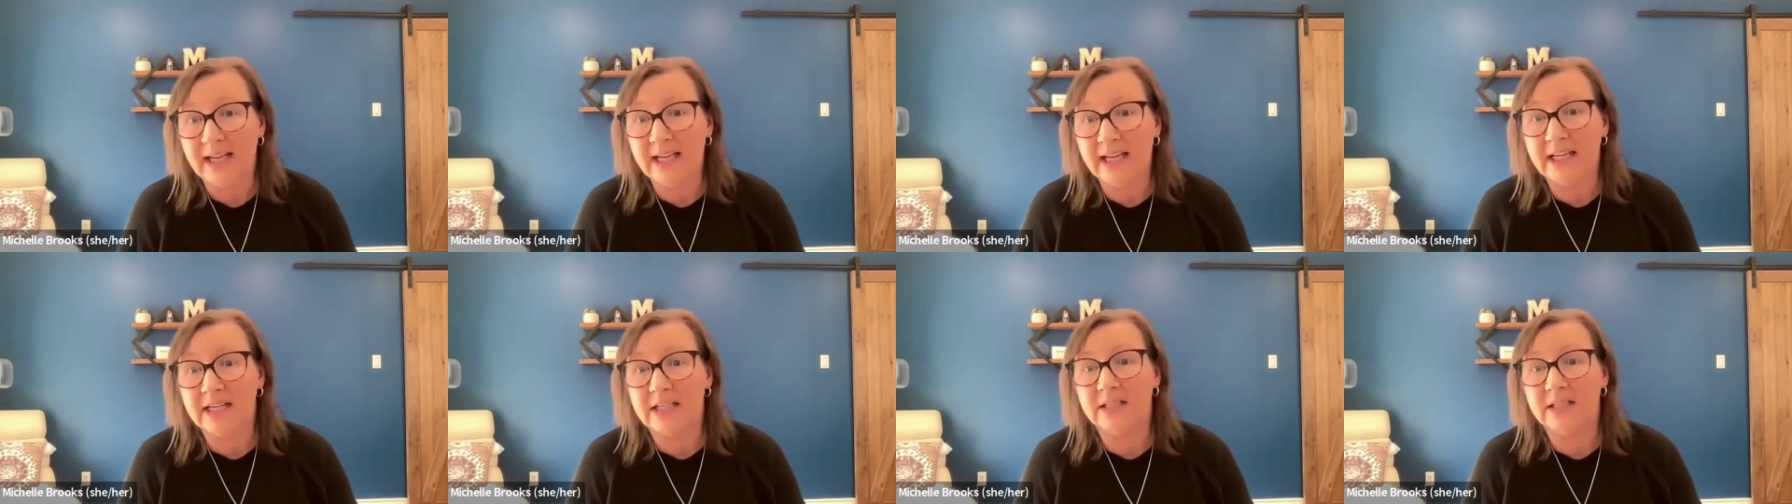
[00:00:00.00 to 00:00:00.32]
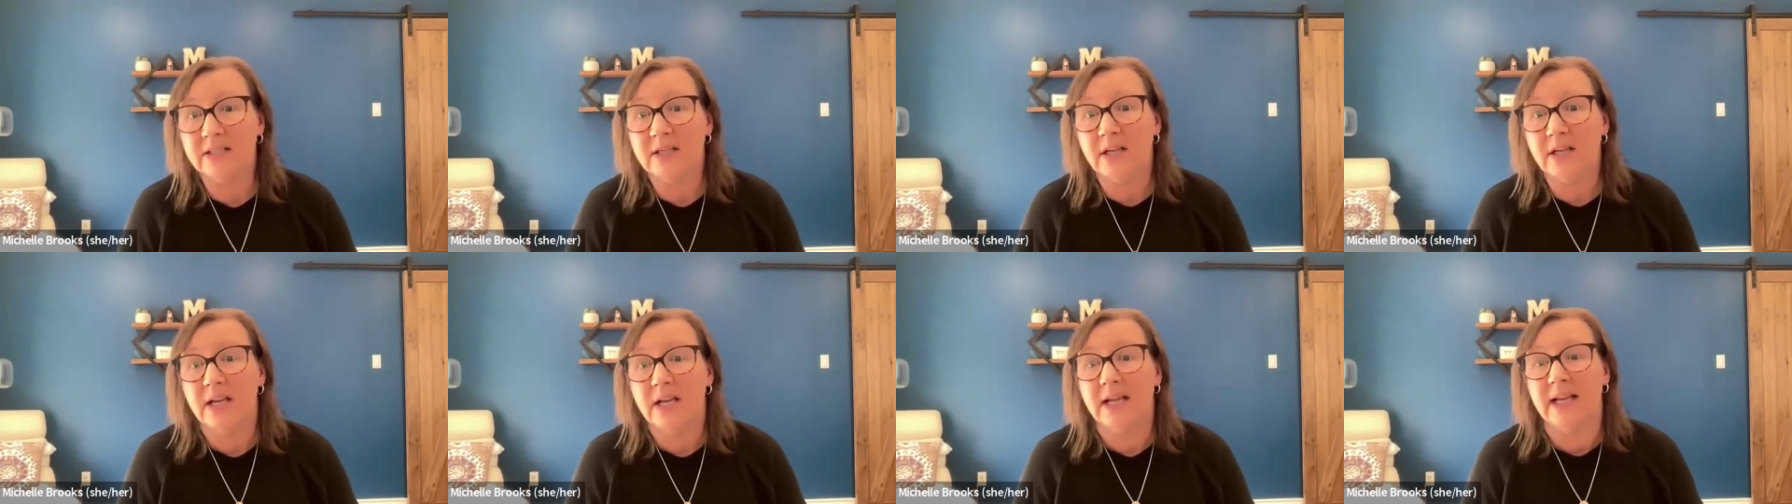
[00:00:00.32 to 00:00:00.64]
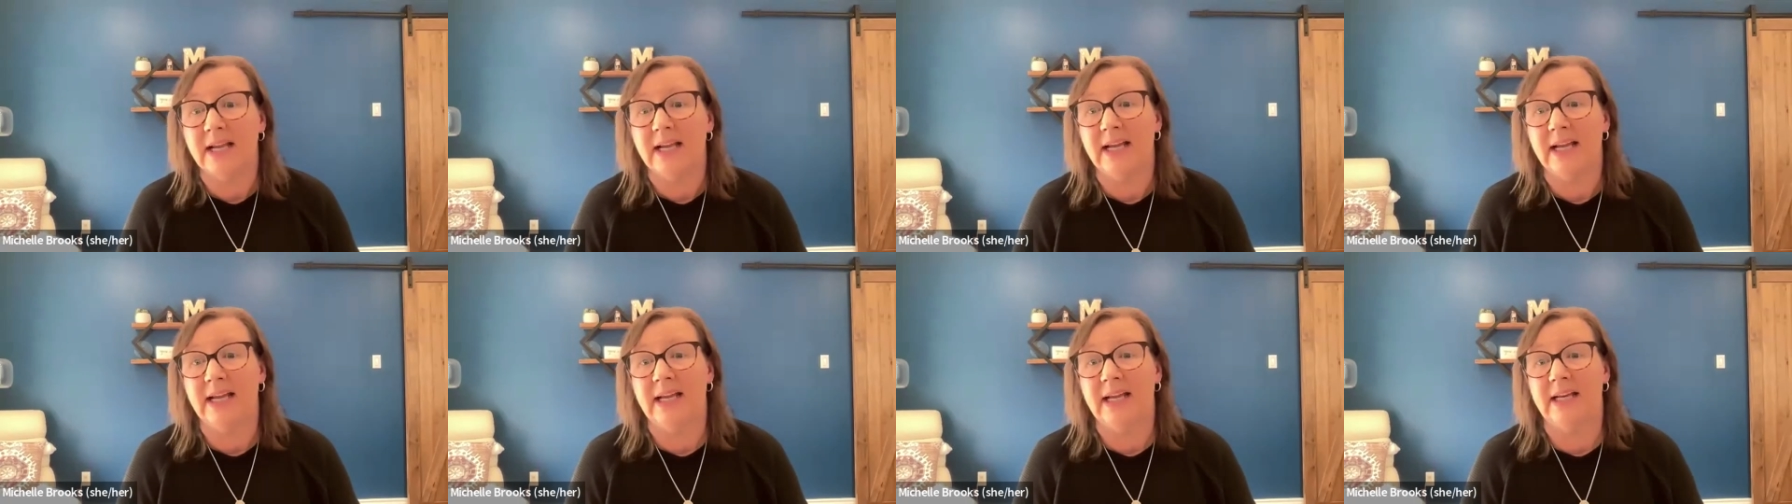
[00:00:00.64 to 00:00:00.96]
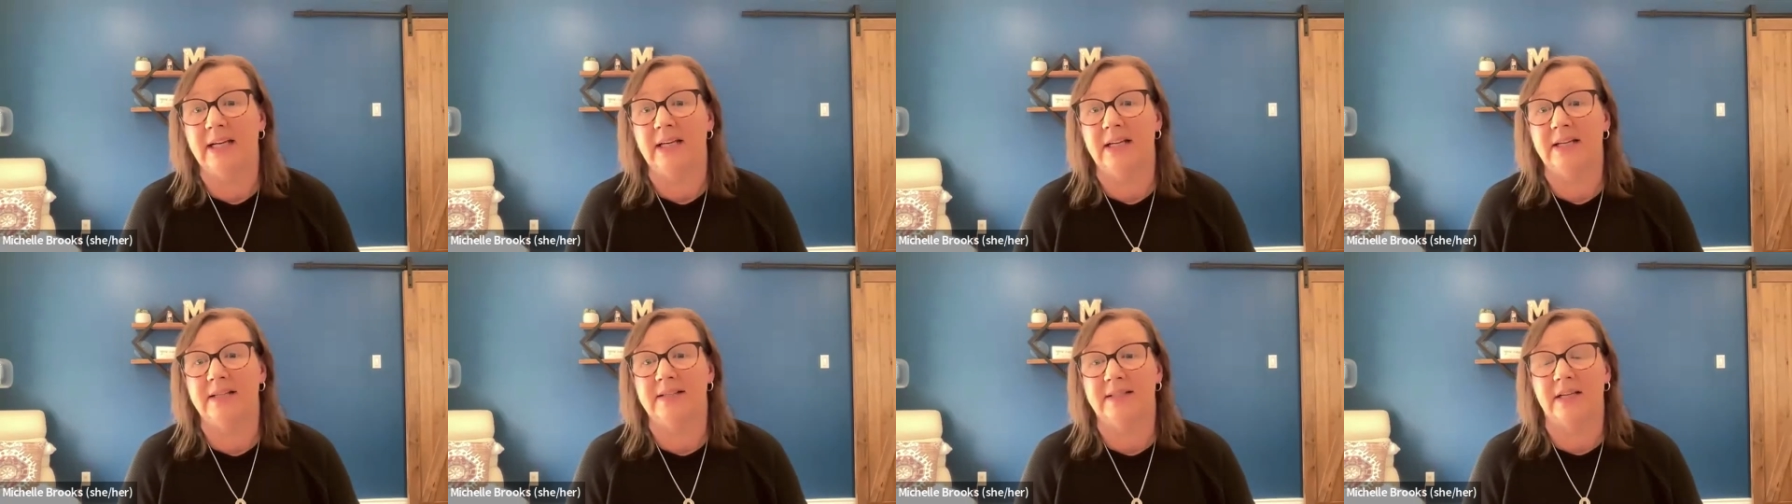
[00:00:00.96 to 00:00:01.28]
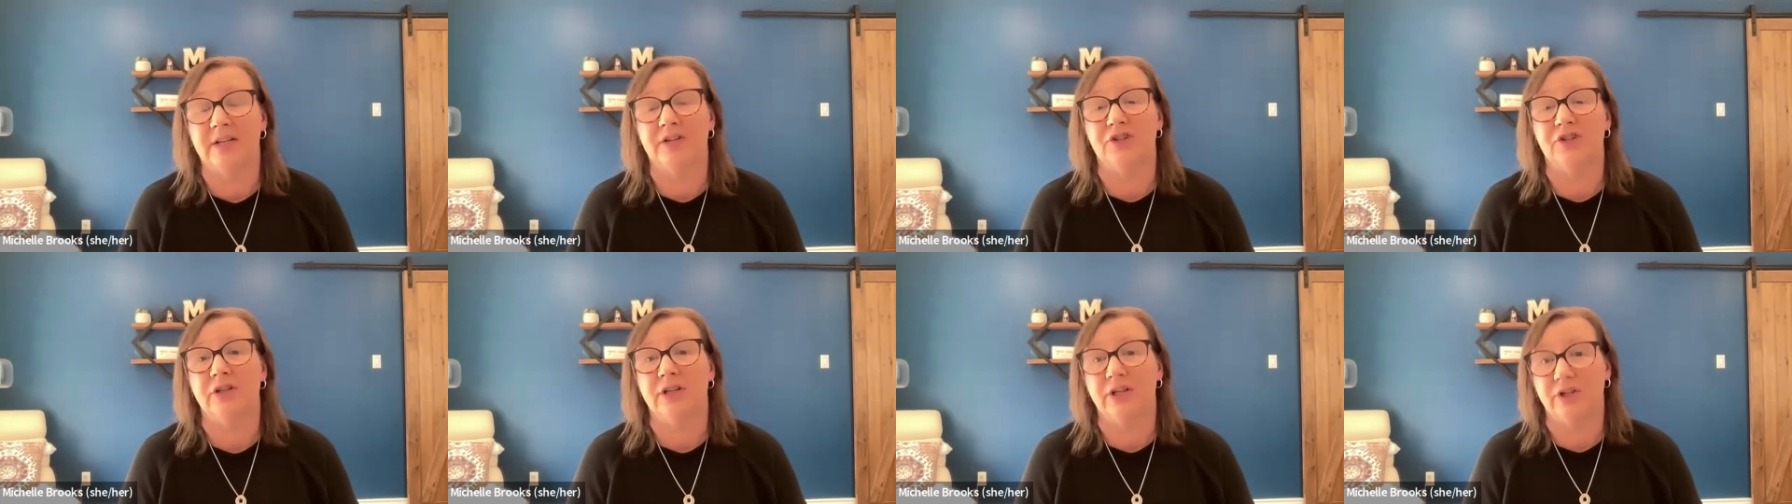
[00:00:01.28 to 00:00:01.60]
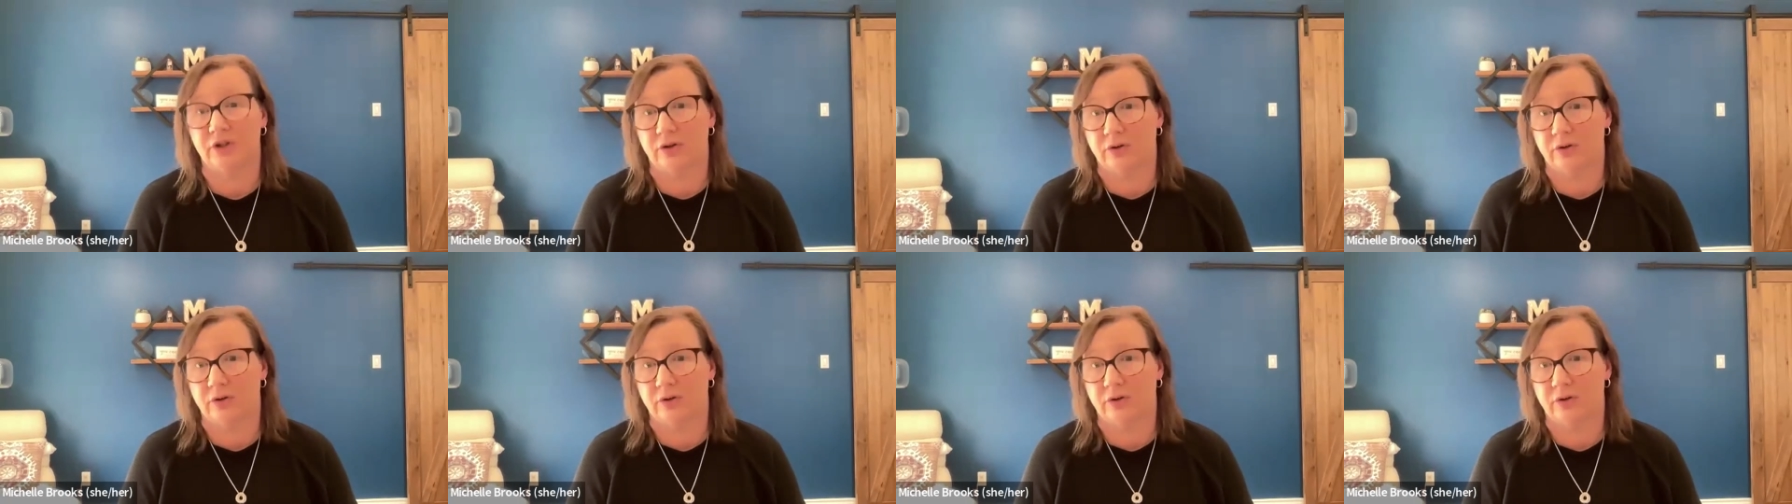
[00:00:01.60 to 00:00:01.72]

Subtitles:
And it essentially